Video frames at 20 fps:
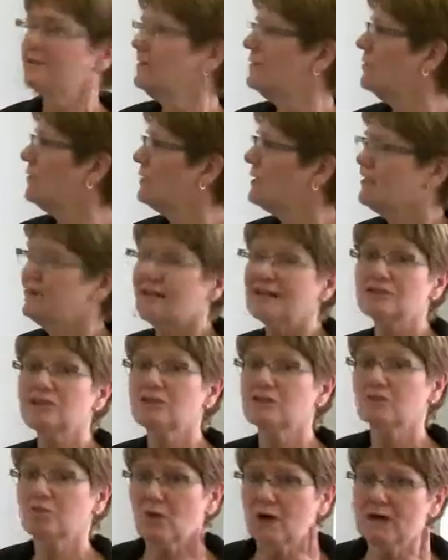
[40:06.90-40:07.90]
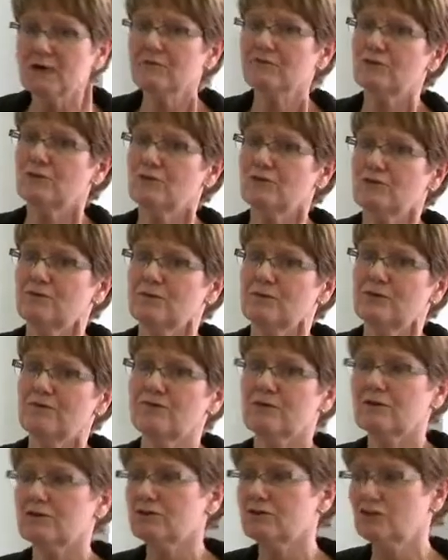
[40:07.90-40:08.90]
okay, and that's just one of you. If
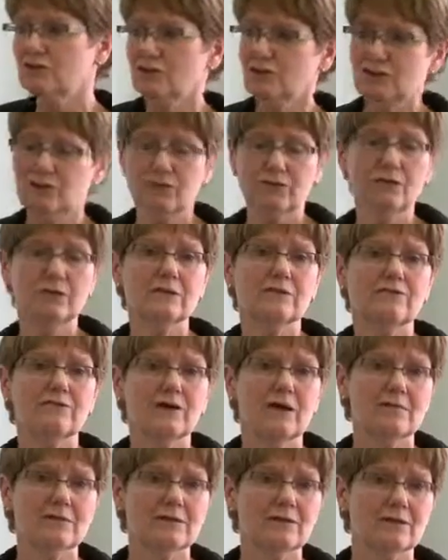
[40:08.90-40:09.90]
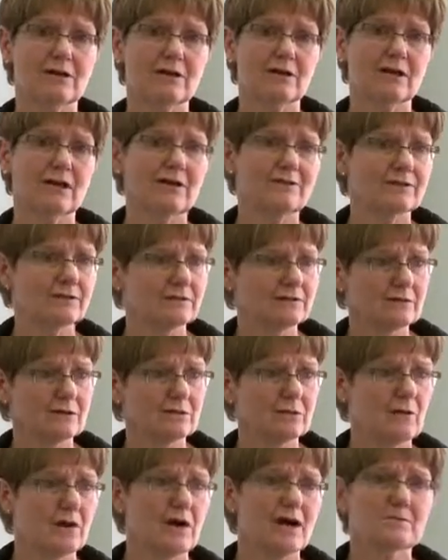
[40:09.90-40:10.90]
there's 2 or 3 in the family that are having their
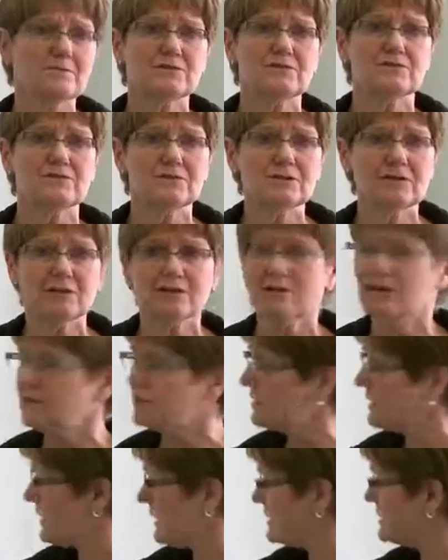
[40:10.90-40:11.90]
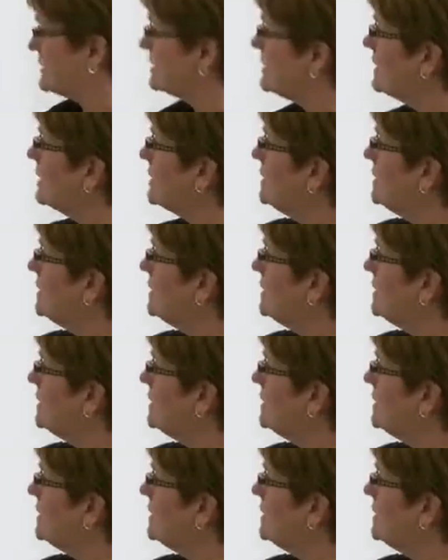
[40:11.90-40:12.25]
pops and they've got the cases,